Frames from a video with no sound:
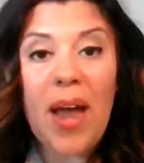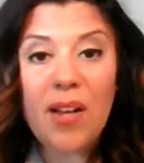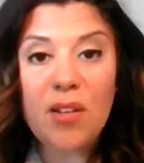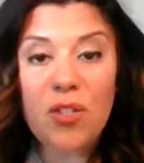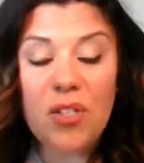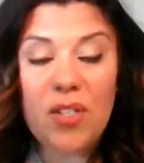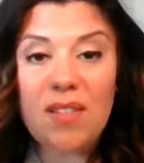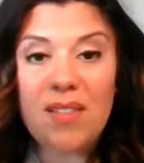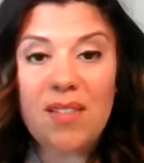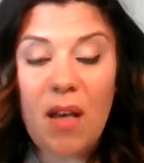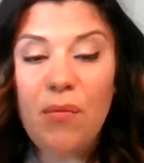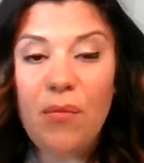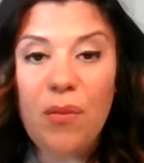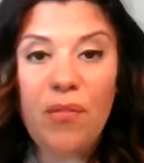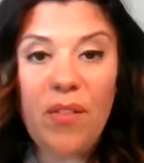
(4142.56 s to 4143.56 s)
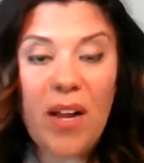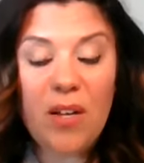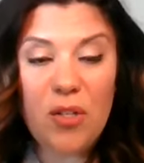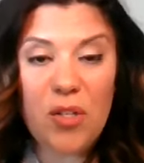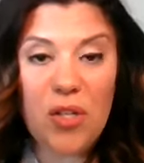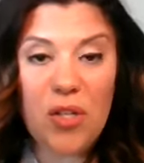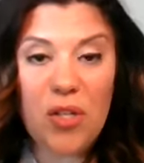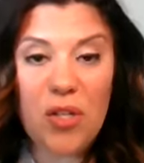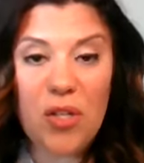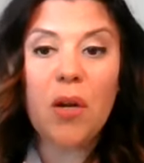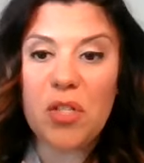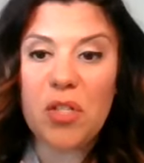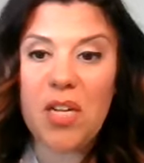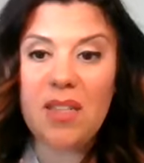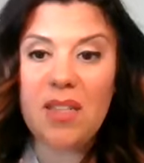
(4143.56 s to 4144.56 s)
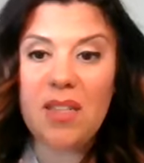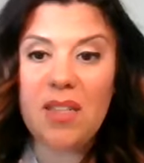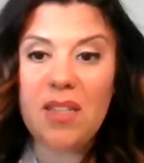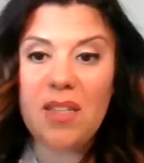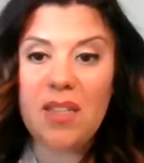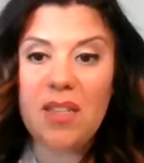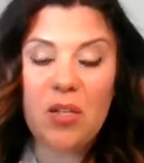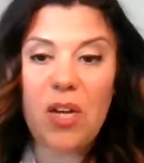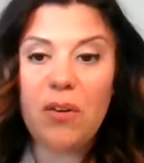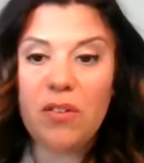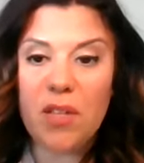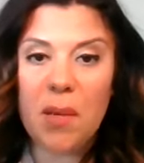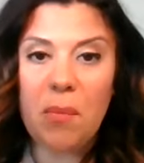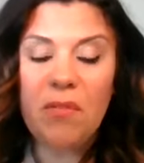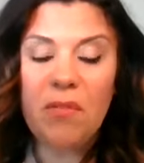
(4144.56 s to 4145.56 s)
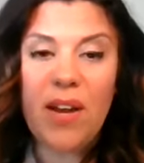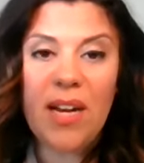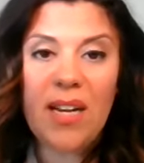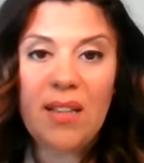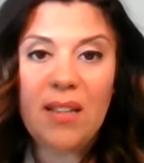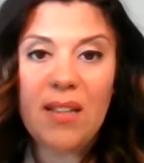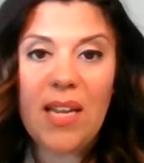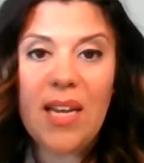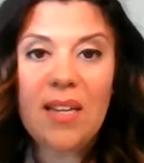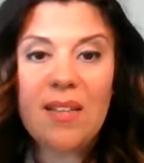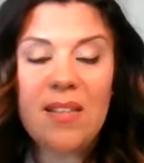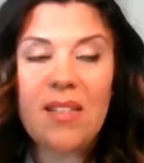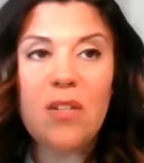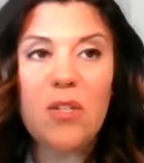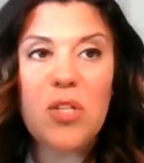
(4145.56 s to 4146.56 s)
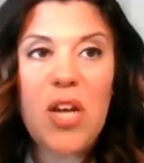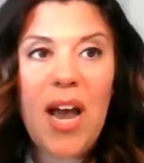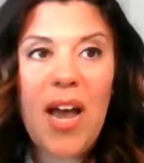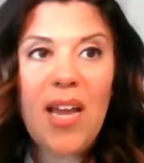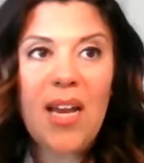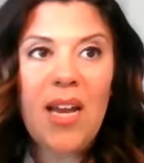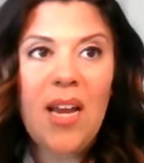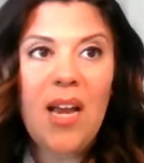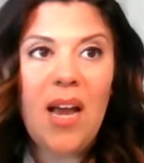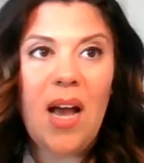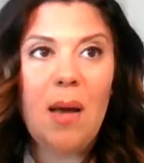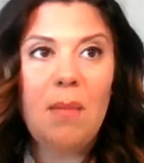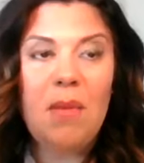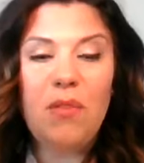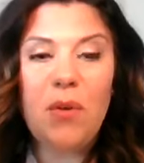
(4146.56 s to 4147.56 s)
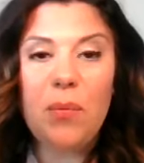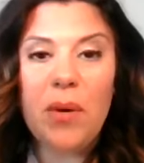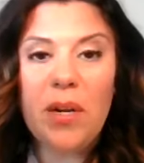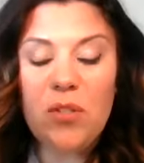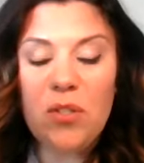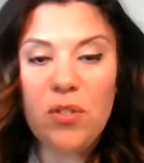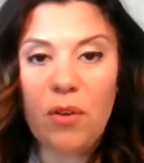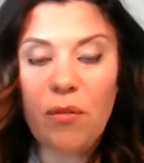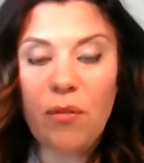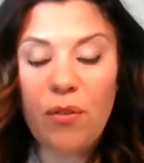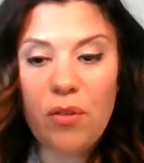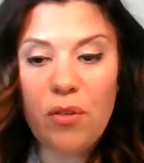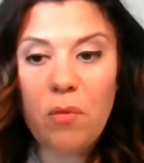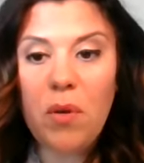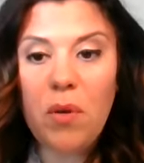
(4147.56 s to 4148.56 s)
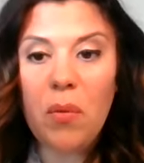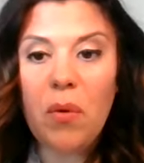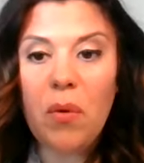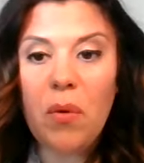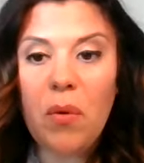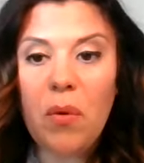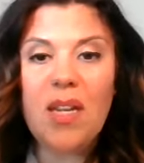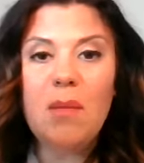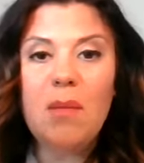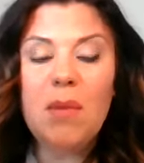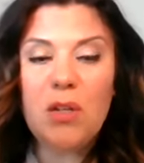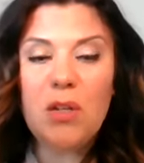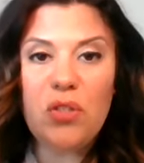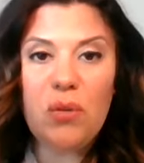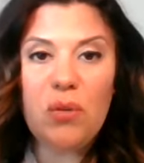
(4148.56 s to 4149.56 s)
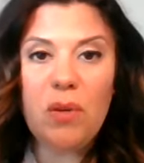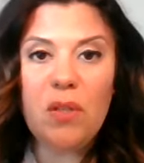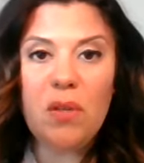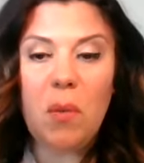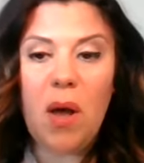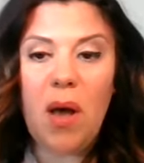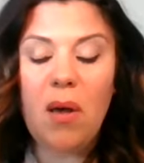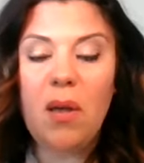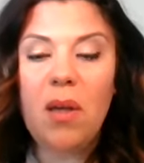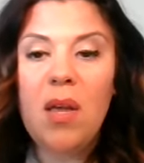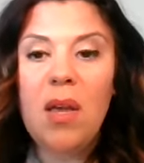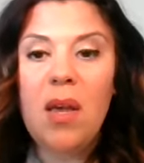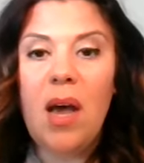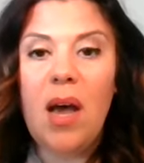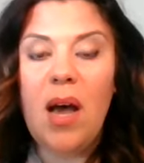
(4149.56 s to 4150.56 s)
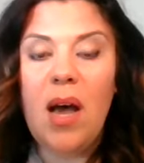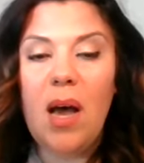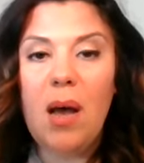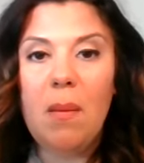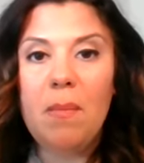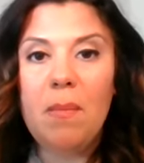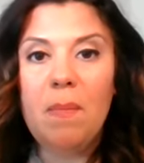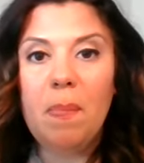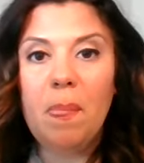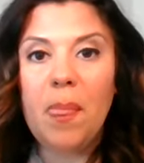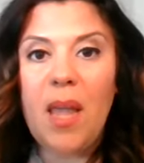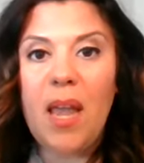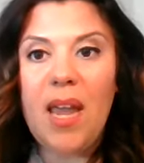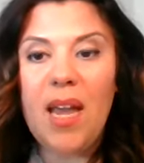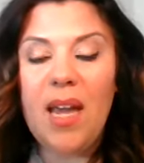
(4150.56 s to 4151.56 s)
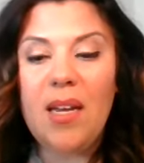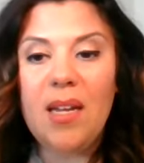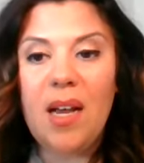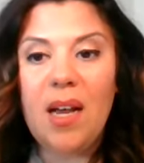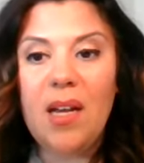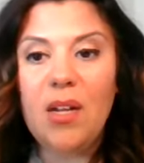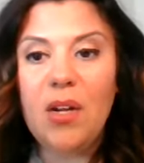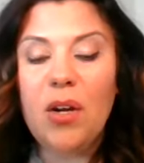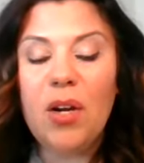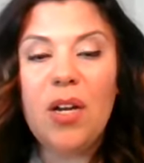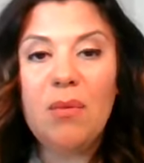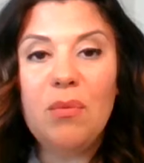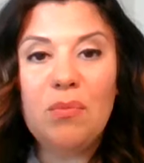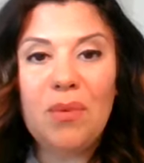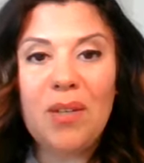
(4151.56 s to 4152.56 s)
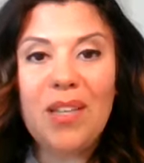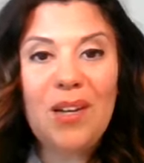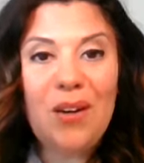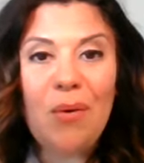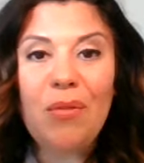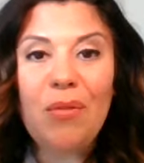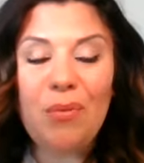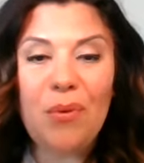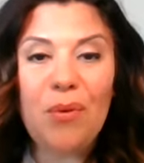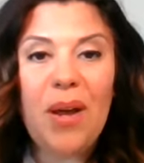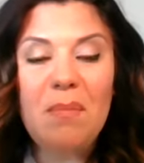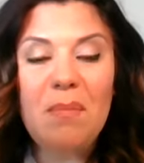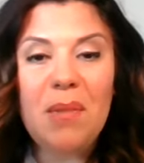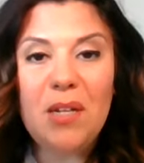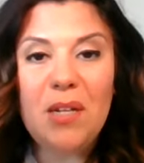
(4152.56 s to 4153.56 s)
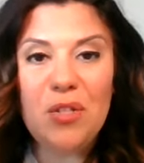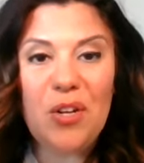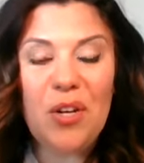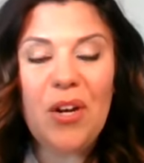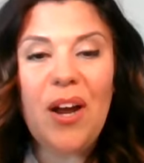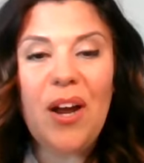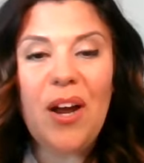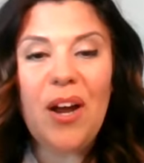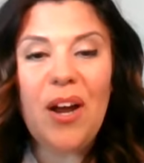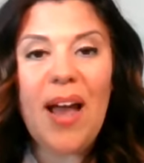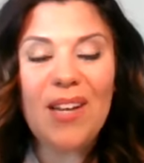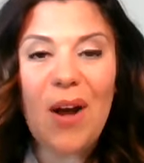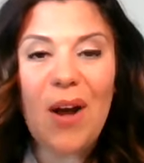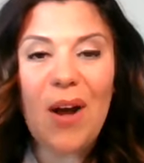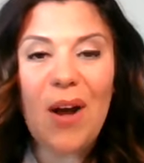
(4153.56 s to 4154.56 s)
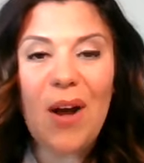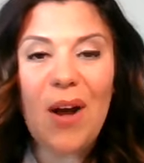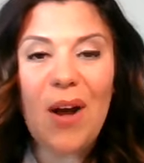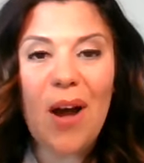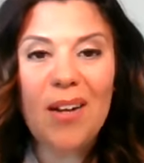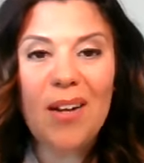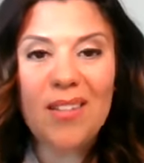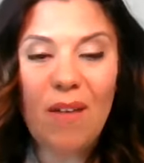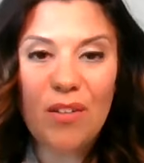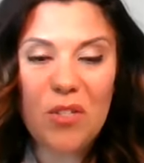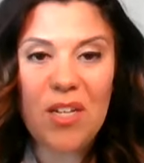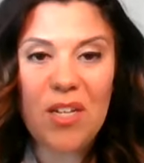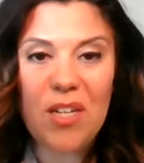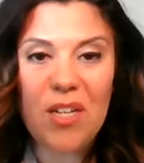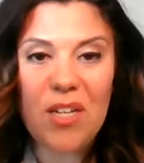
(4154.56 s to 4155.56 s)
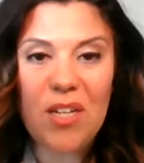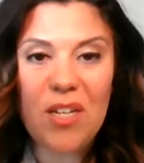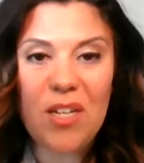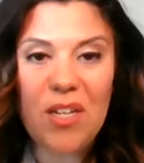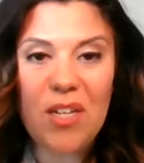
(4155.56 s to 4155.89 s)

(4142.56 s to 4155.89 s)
do Ashley's self-reflection worksheet that she generously provided. The link is in the chat. If you register for Zoom, you will get that emailed to you as well. And you're going to really go through and make sure you're having an honest conversation,